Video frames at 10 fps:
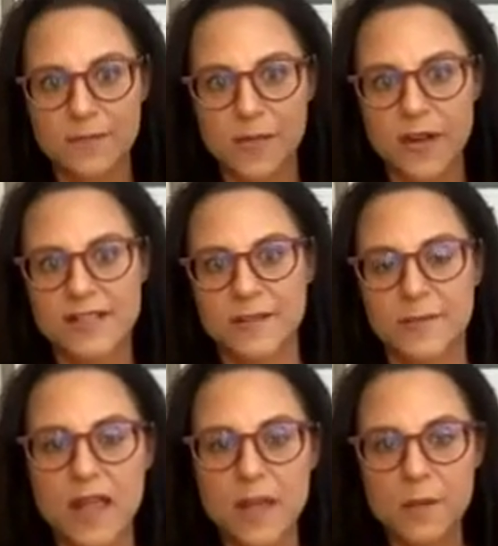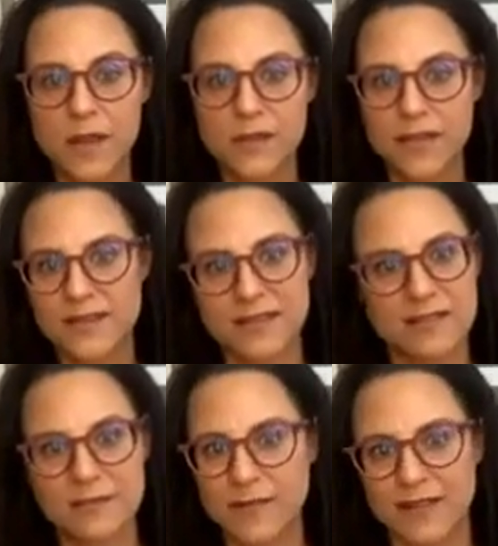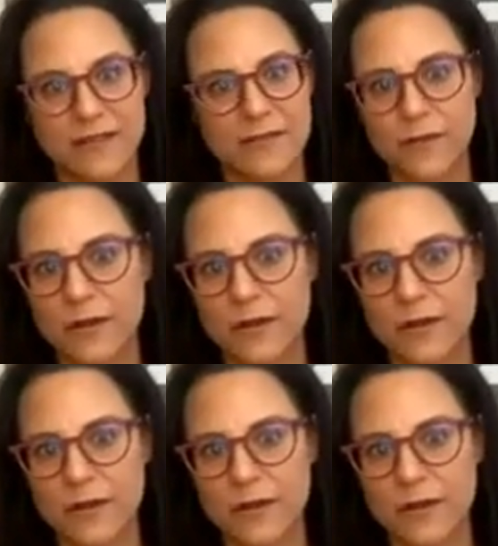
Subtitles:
poison. But this is really